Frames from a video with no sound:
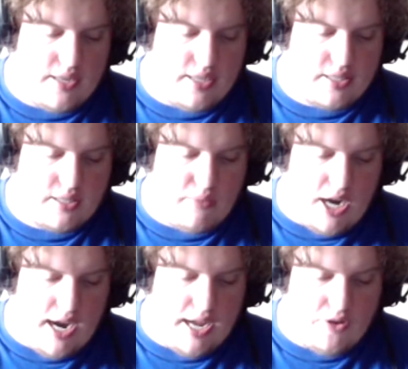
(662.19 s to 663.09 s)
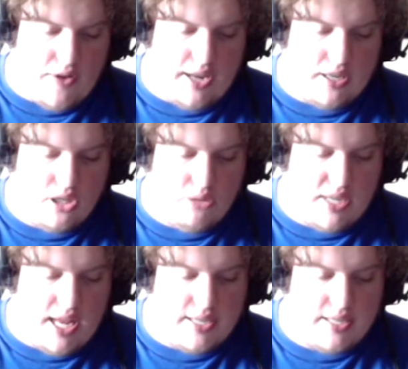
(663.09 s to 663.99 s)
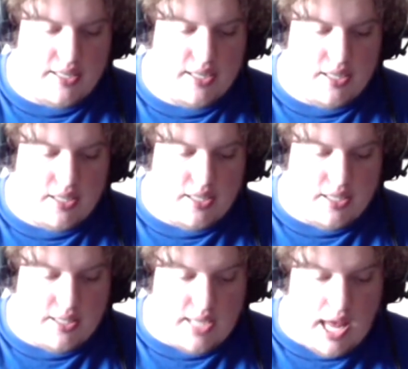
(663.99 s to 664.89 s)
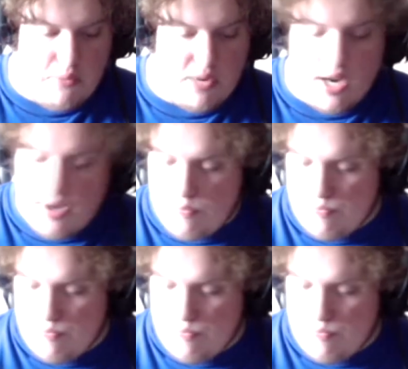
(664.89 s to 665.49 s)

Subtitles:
custom high-grade illuminated saber.